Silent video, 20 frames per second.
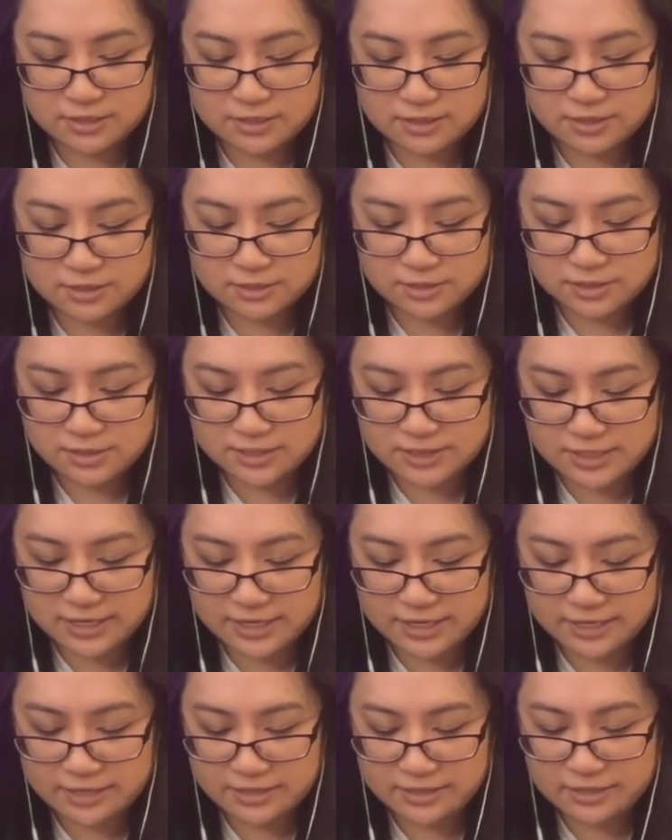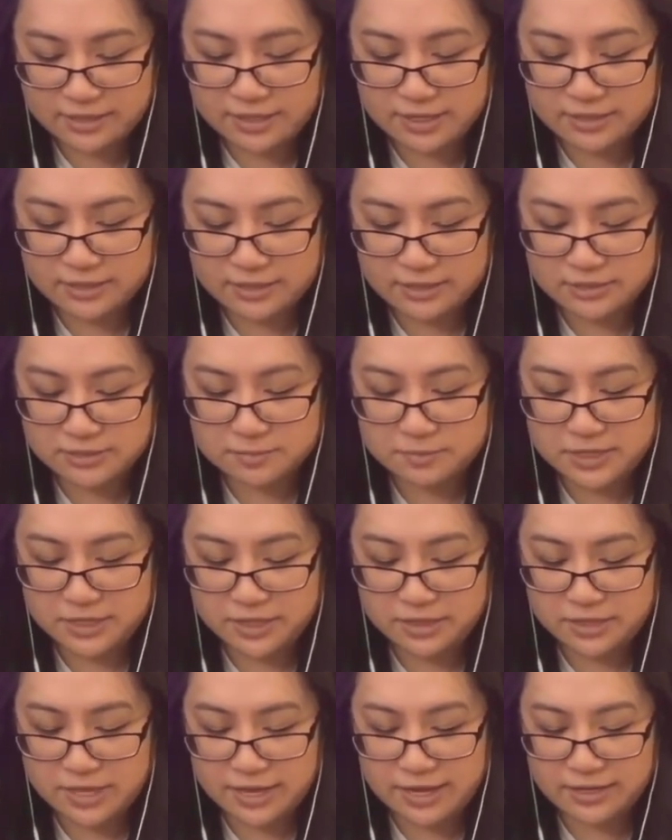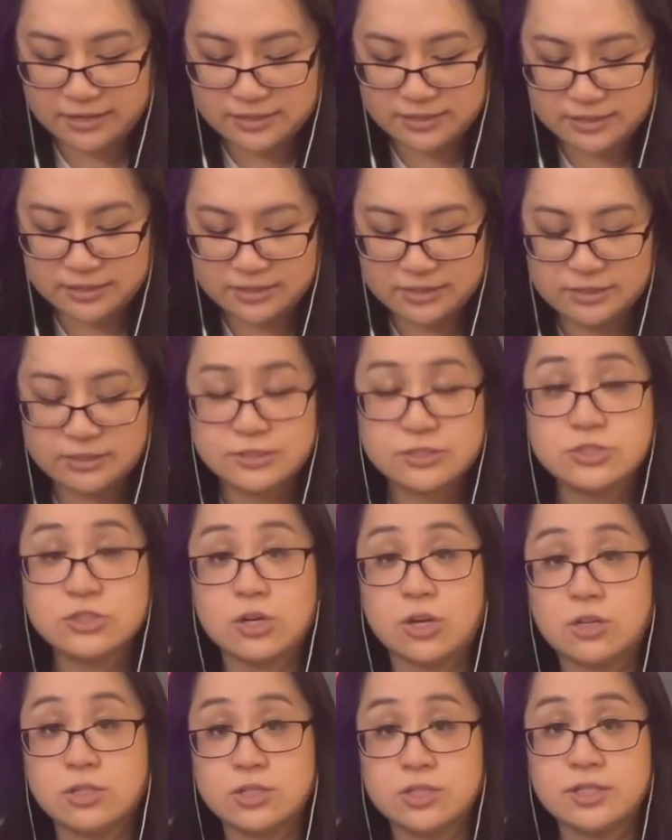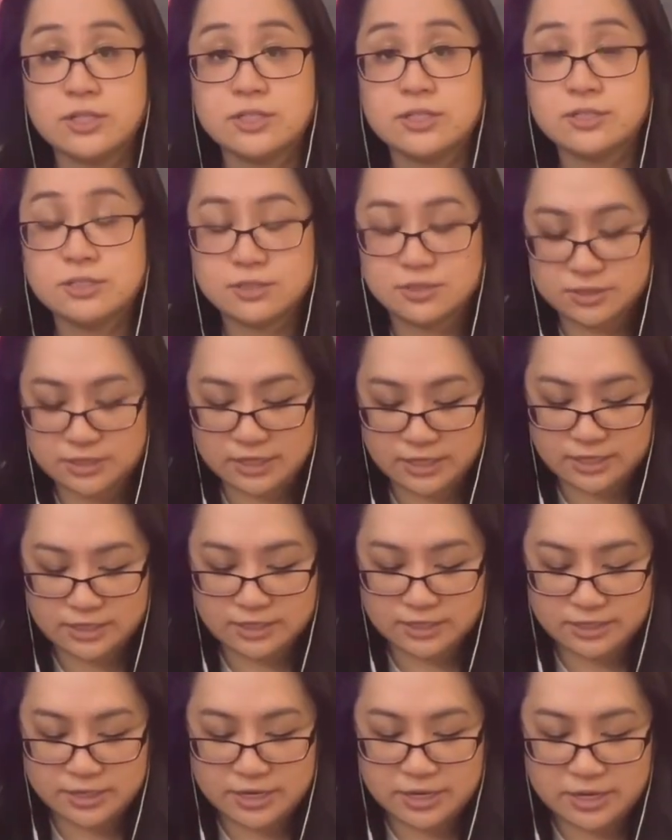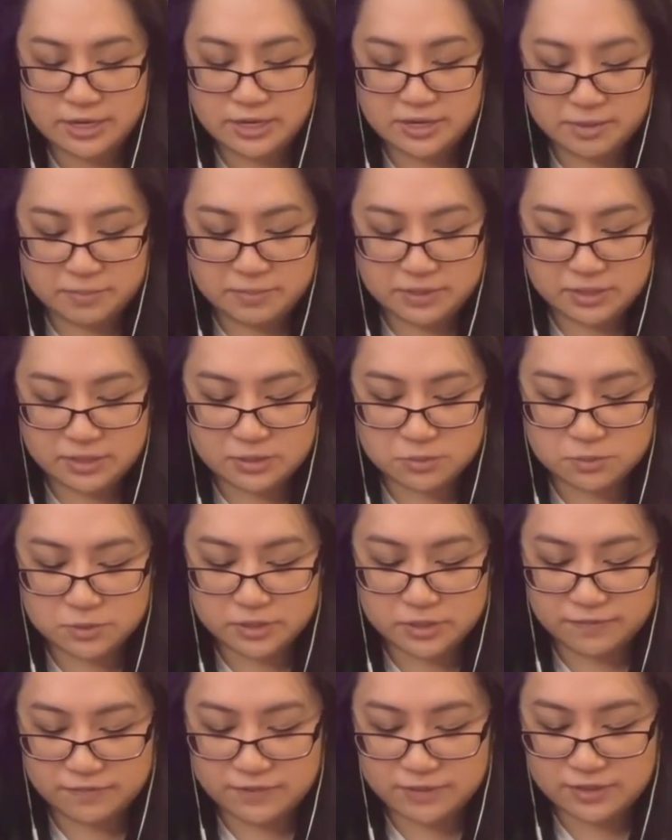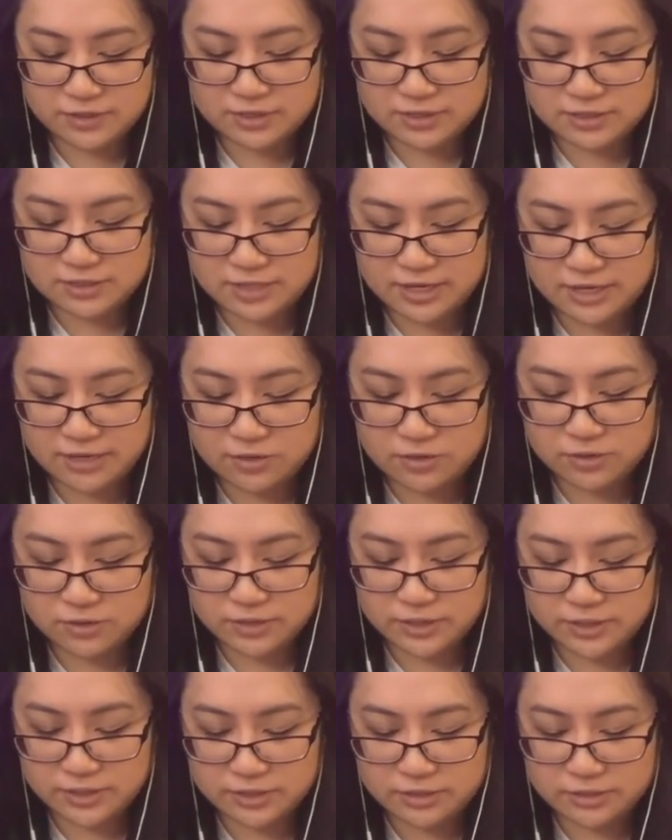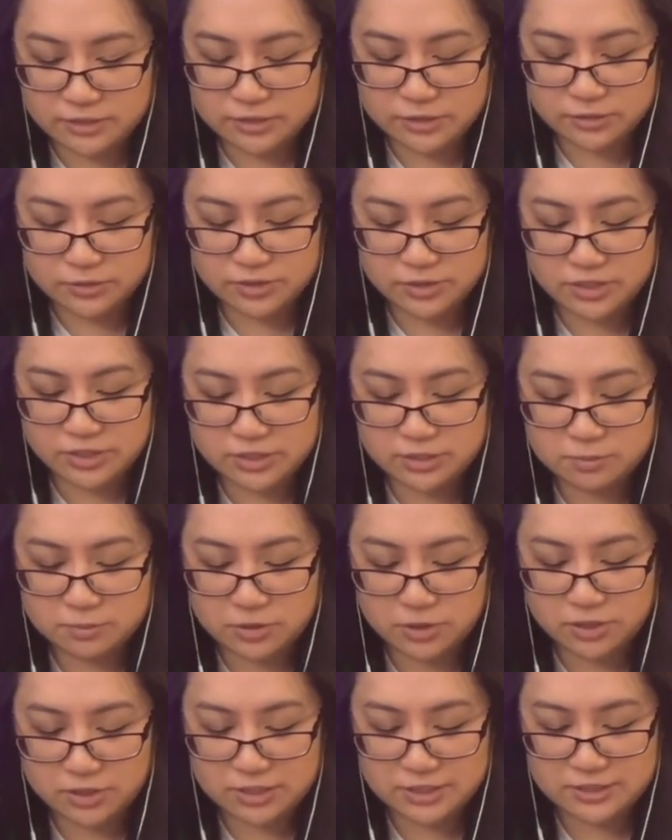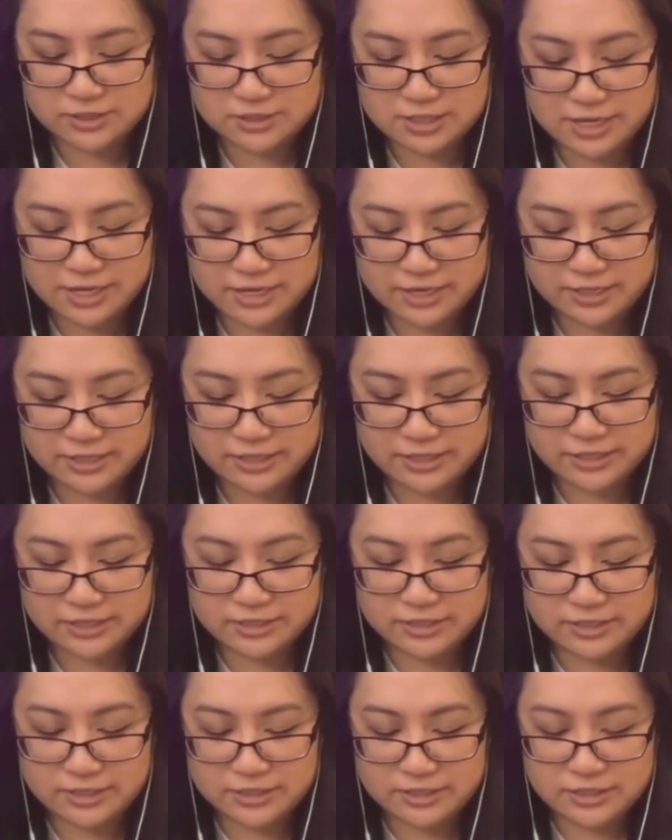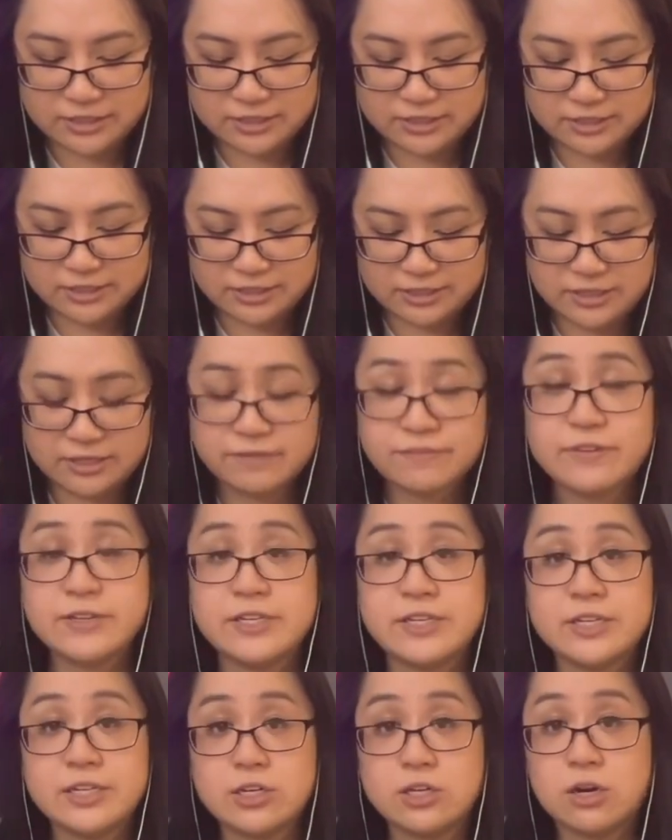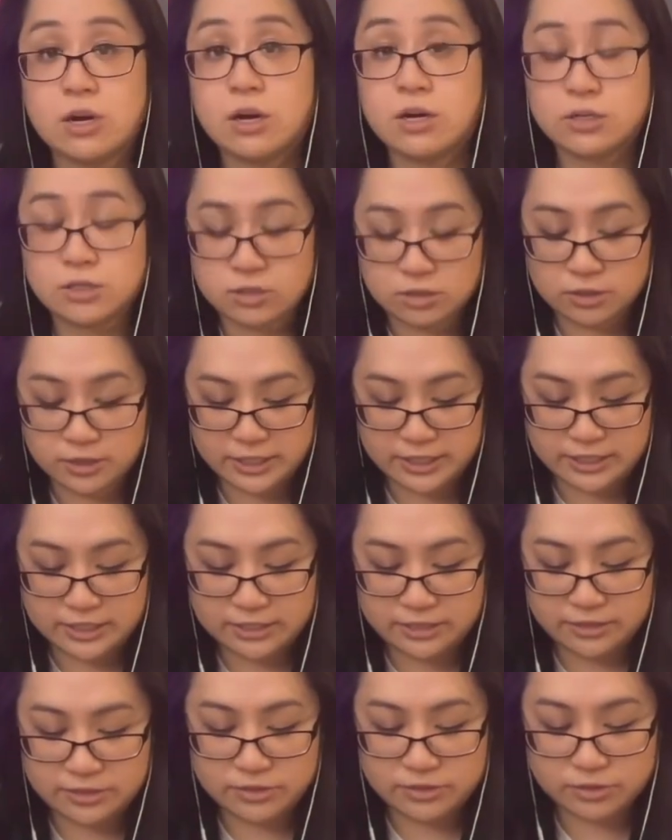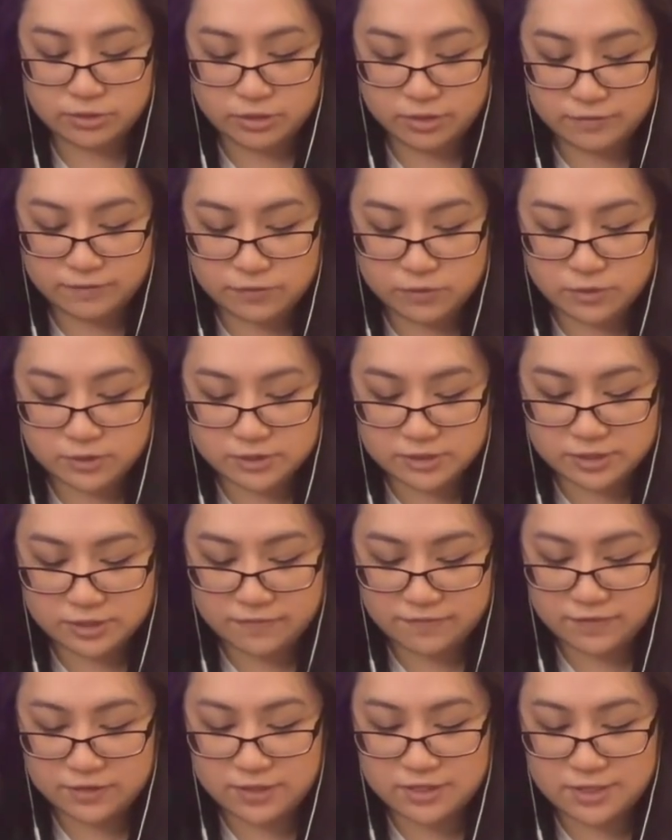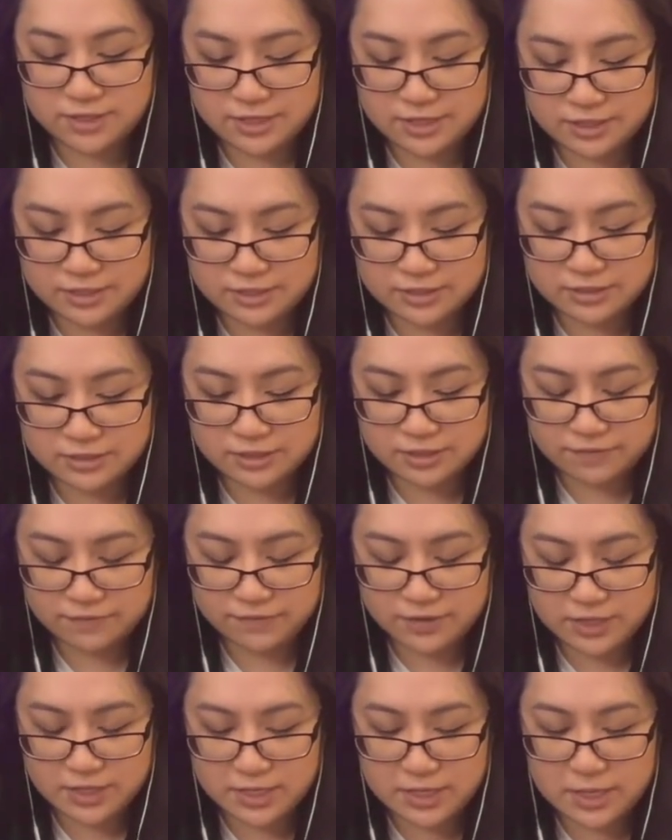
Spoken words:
the 10 and let's make that solid 10, because we're given this angle here, so this part is like given in concrete. The 34 is given, the 10 is given,